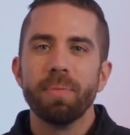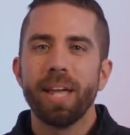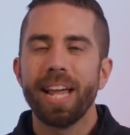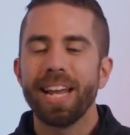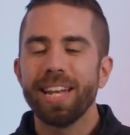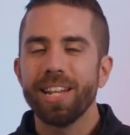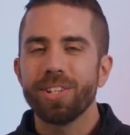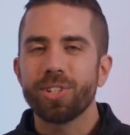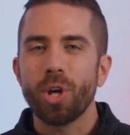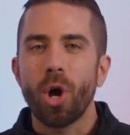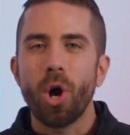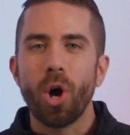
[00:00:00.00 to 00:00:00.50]

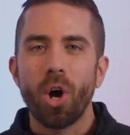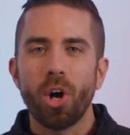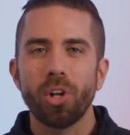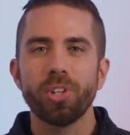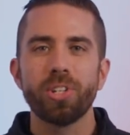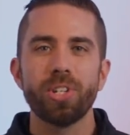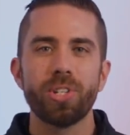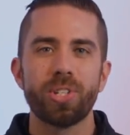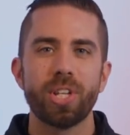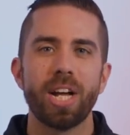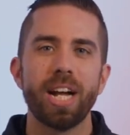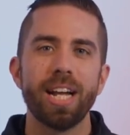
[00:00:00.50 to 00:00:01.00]
and it's all
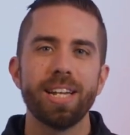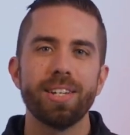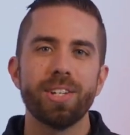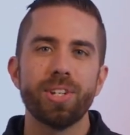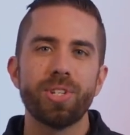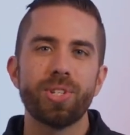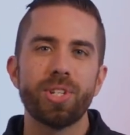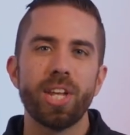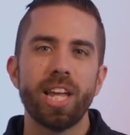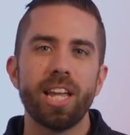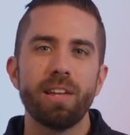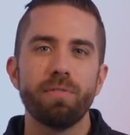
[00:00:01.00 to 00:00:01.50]
designed to
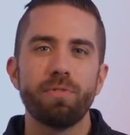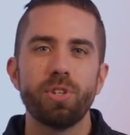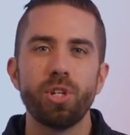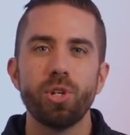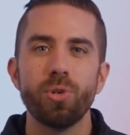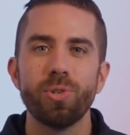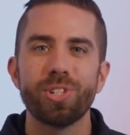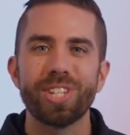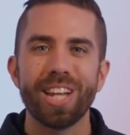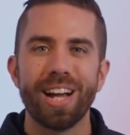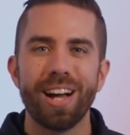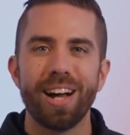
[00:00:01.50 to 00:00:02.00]
save
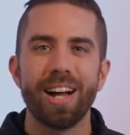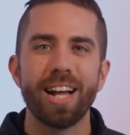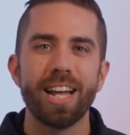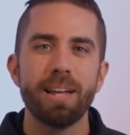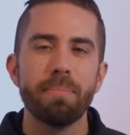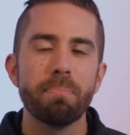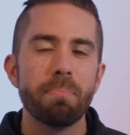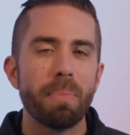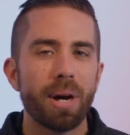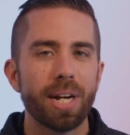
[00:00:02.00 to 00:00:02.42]
you time,